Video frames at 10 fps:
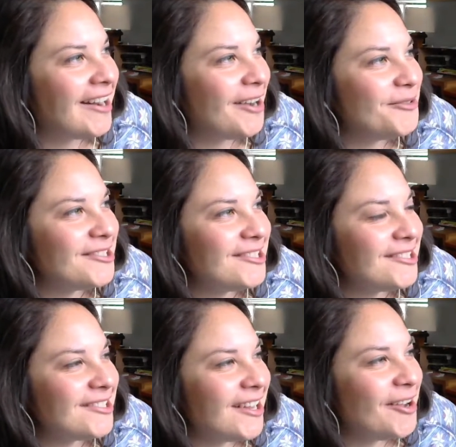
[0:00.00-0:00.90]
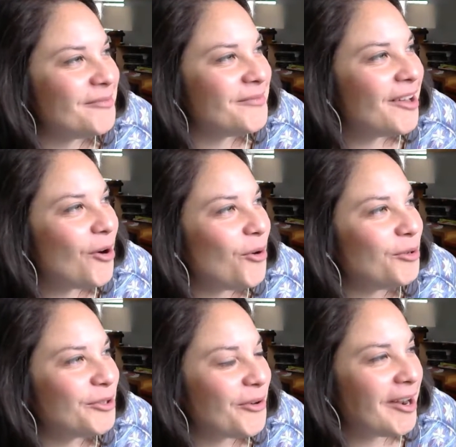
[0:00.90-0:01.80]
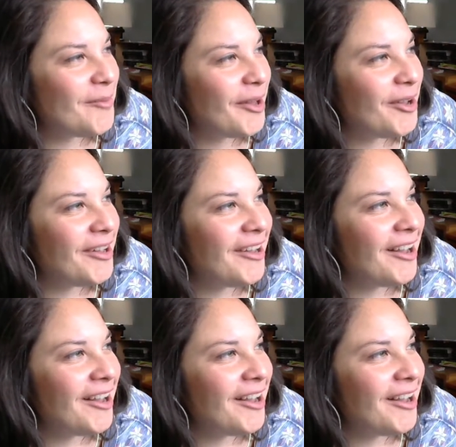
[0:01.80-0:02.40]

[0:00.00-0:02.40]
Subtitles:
I was this old grandma